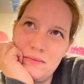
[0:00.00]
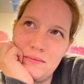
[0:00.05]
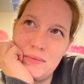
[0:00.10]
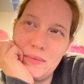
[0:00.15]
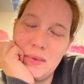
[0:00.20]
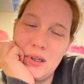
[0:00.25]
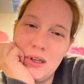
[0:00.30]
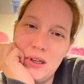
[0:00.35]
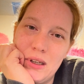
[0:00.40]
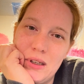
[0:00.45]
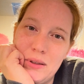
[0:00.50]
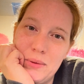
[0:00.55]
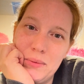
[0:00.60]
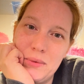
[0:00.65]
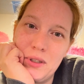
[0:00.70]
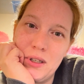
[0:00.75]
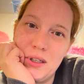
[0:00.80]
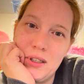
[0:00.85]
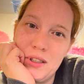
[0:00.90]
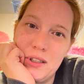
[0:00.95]
But yeah, I'm
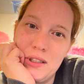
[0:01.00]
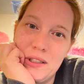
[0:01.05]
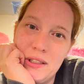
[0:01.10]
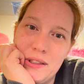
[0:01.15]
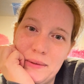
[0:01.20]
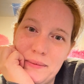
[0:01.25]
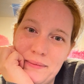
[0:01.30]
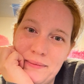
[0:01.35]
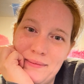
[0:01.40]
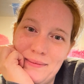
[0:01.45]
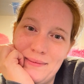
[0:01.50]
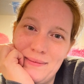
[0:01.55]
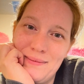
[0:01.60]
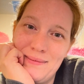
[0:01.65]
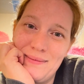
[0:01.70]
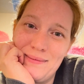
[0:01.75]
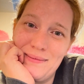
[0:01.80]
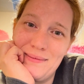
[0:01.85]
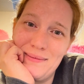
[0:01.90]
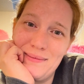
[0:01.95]
tired.
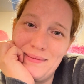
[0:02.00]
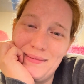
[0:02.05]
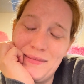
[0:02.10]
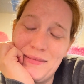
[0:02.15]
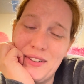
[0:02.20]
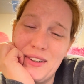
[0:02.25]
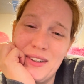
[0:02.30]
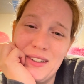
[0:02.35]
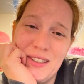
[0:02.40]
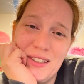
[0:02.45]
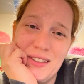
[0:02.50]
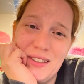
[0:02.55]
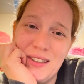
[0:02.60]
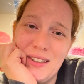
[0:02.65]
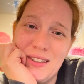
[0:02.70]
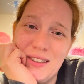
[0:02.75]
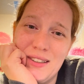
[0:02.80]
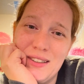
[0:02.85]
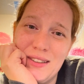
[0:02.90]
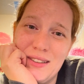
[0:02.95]
Very
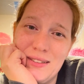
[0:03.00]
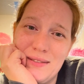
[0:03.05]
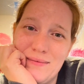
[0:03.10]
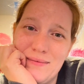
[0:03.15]
tired.